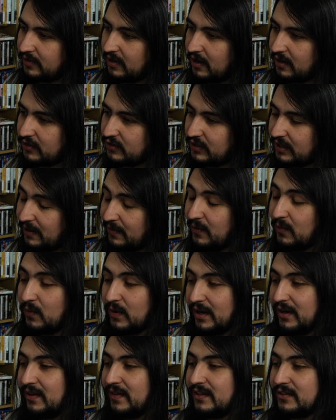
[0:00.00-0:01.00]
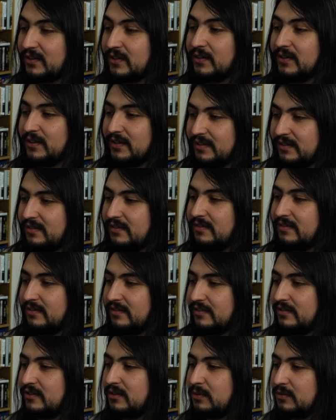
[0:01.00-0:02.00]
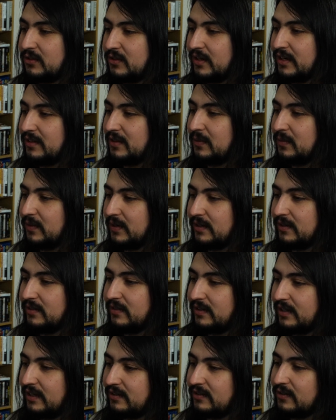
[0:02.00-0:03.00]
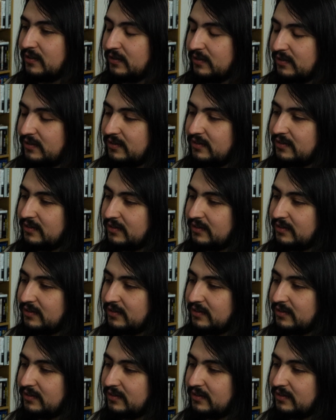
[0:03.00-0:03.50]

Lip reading: Hong Chao in The Whale, that's good. She was great in The Whale, that's good.